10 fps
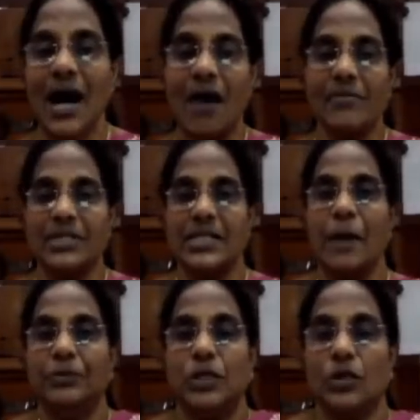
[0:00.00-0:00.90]
Our
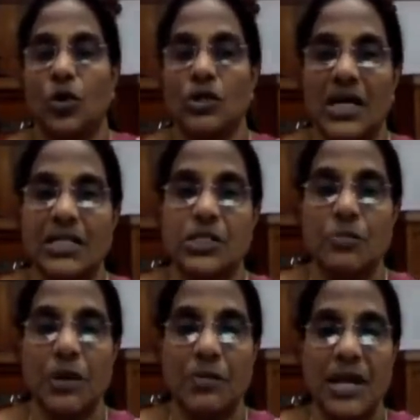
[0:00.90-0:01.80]
chapter on
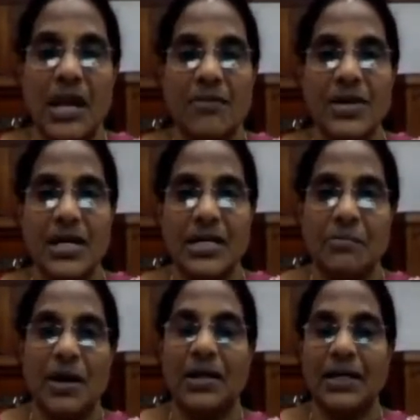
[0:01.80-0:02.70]
consumer behavior,
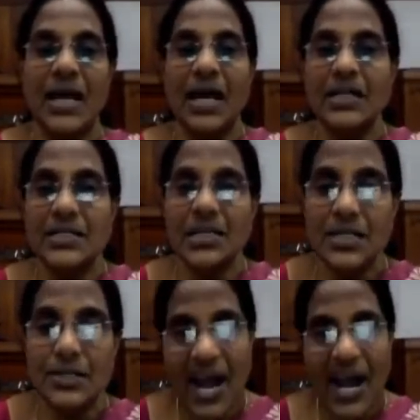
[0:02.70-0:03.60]
demand analysis is,